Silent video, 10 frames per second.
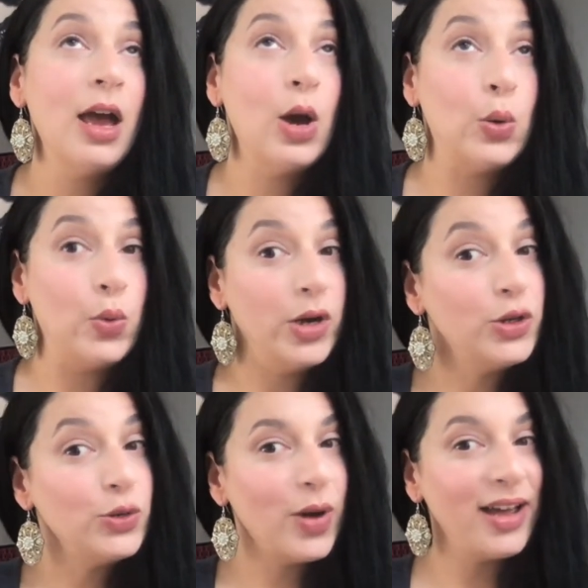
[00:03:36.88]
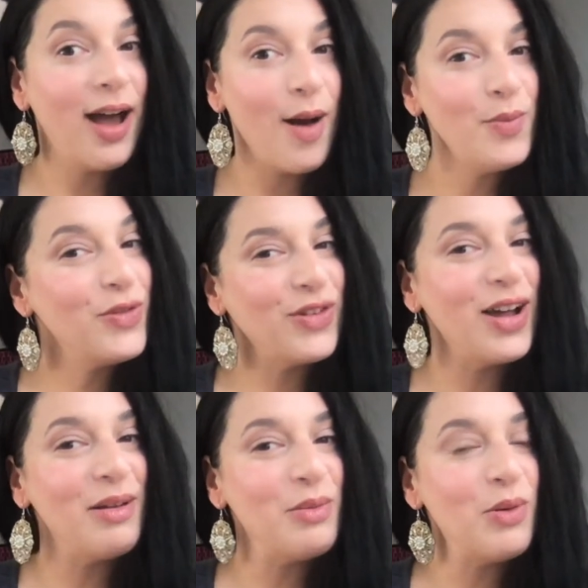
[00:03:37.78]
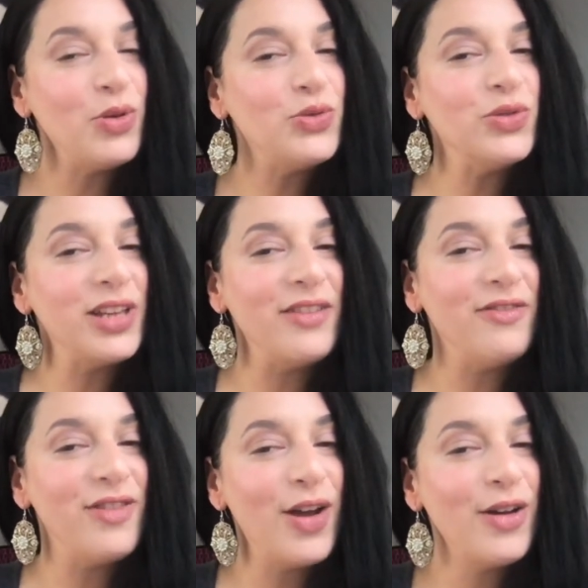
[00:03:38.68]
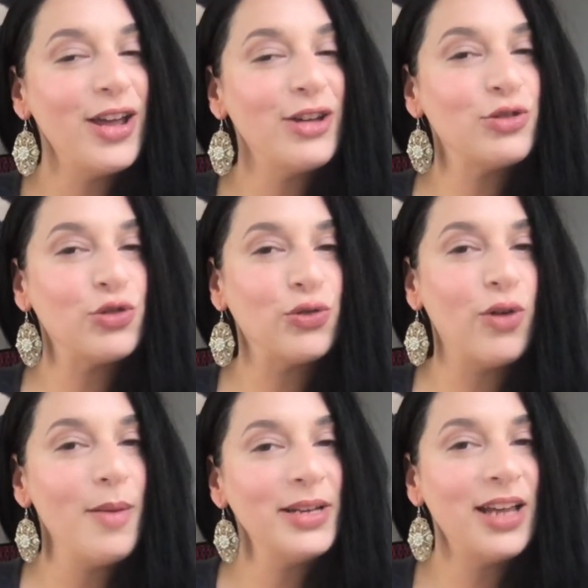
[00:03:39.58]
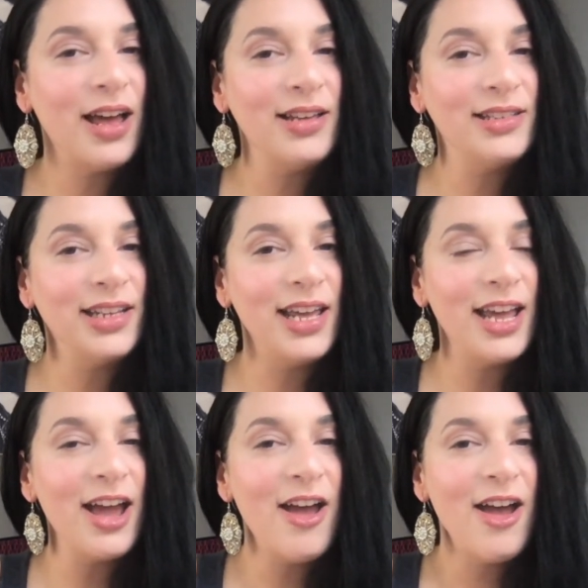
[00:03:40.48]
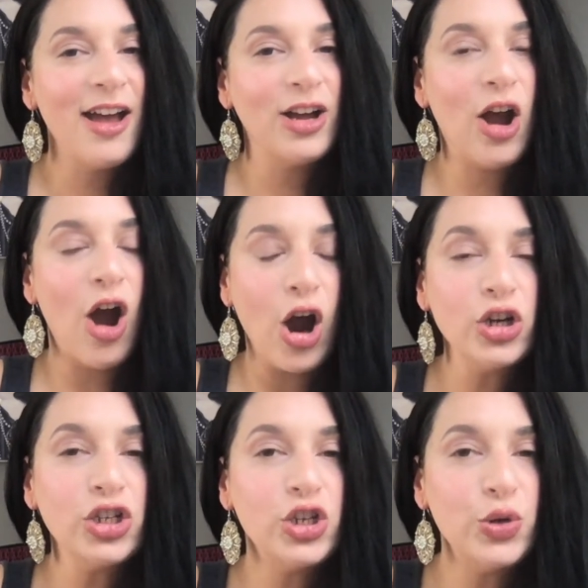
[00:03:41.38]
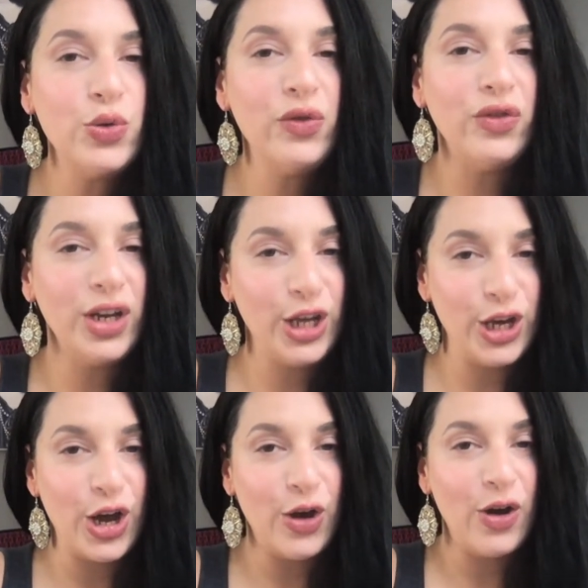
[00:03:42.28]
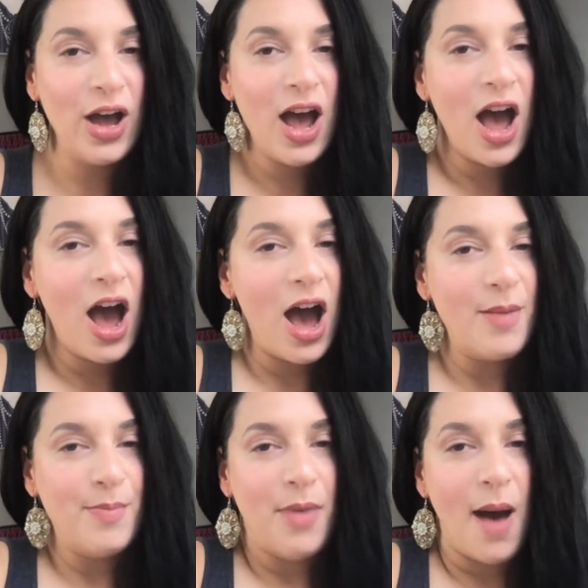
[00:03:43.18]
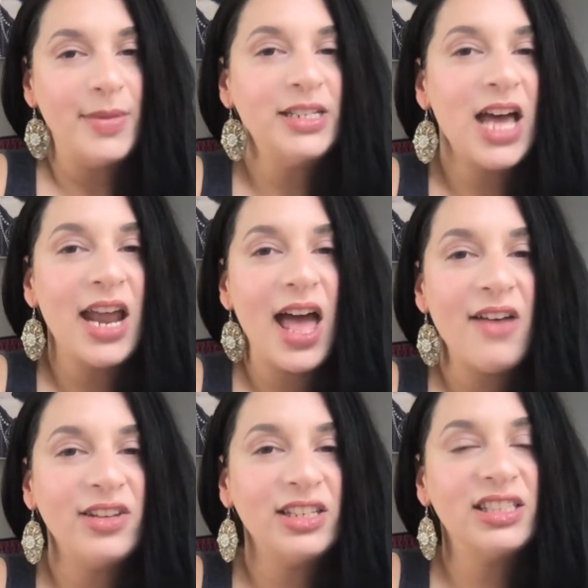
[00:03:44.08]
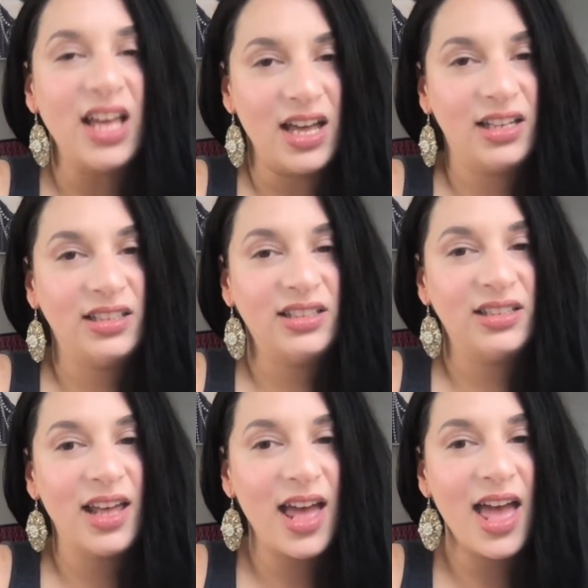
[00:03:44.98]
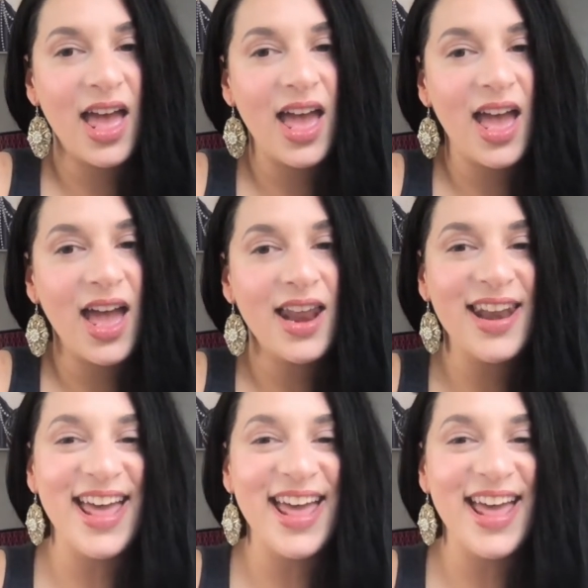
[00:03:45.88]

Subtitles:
Where Do I Come From?, which was a very traumatizing cartoon video on mom and dad having sex and